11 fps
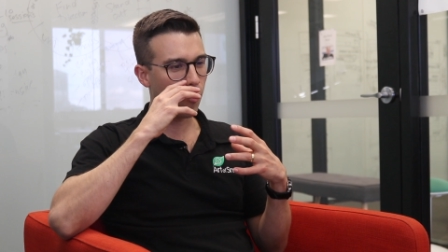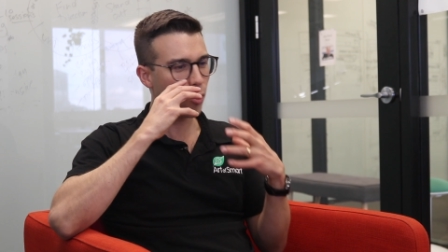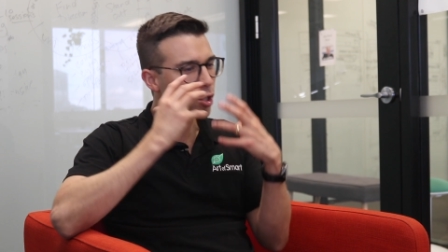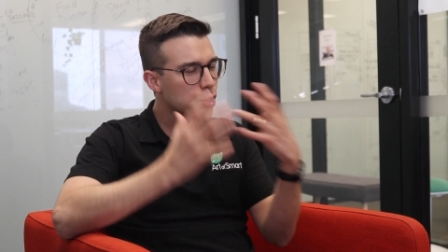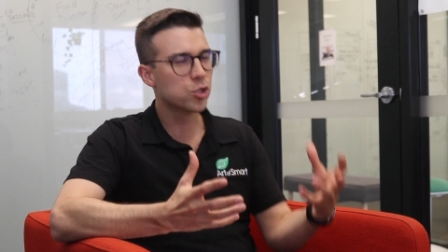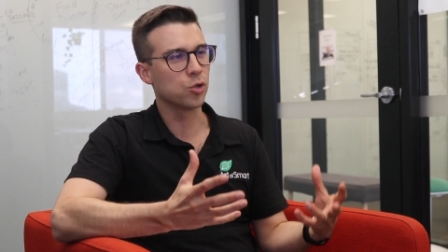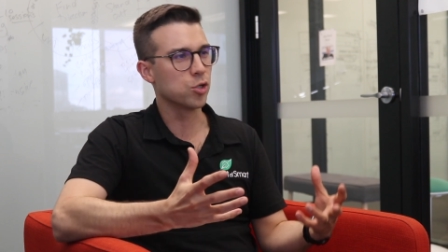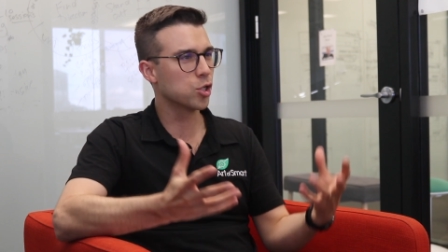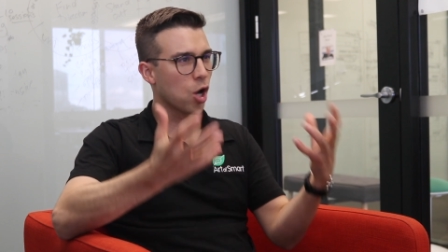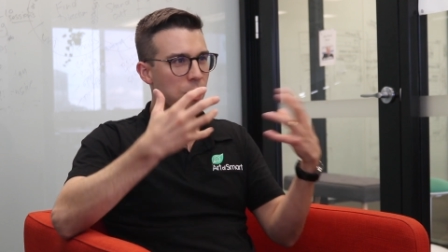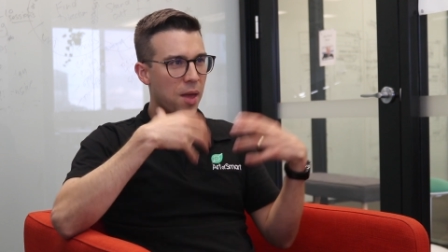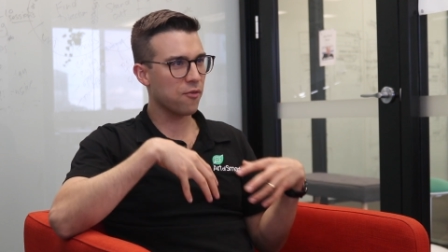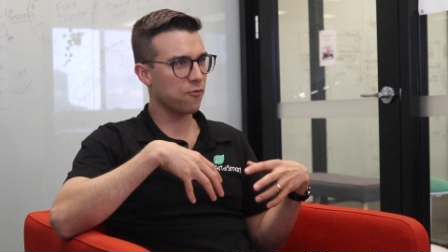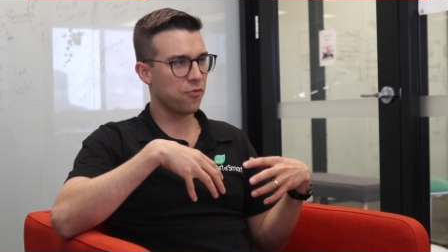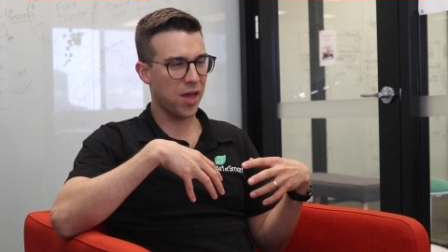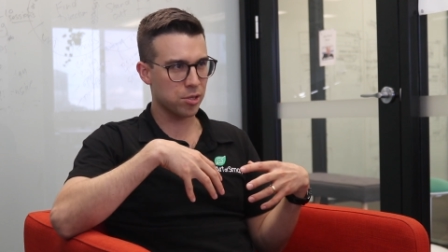did you do? You got
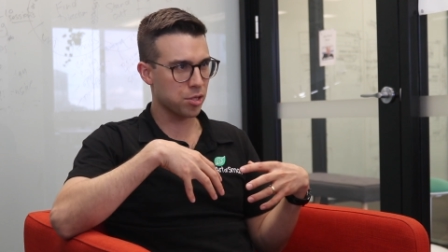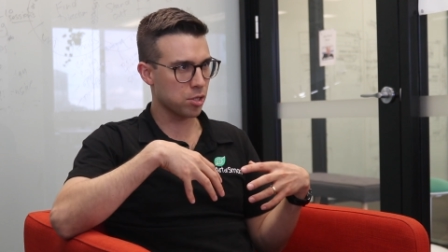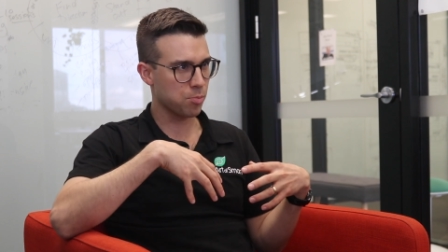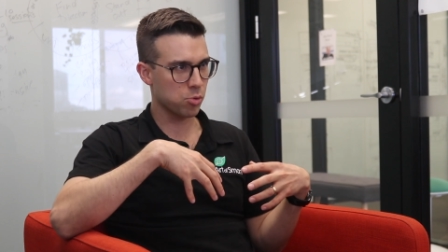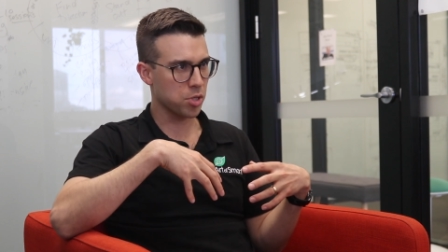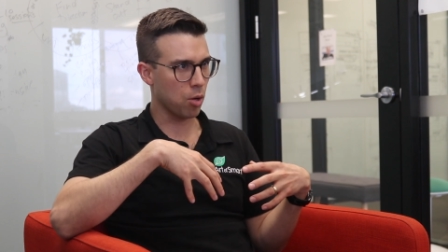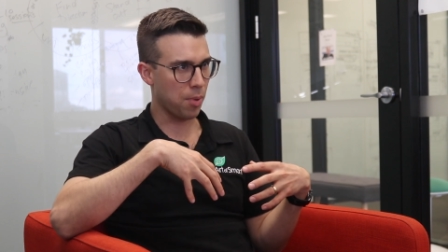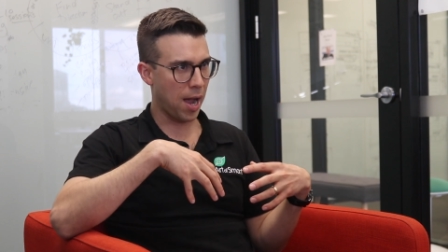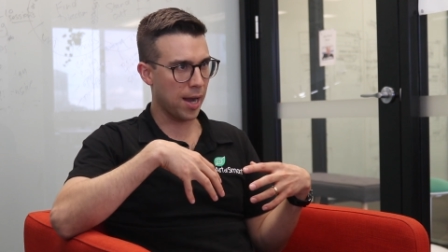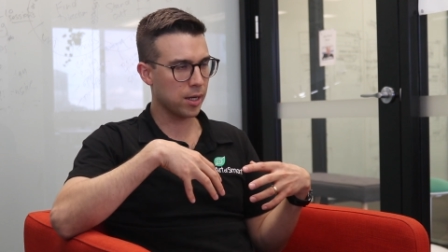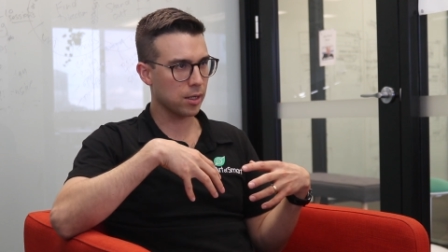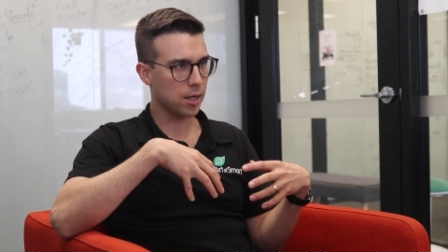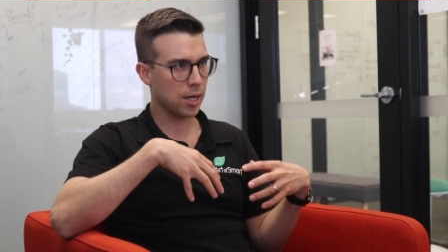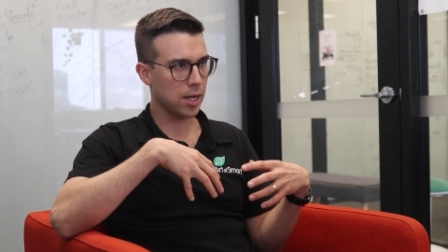that assessment result back.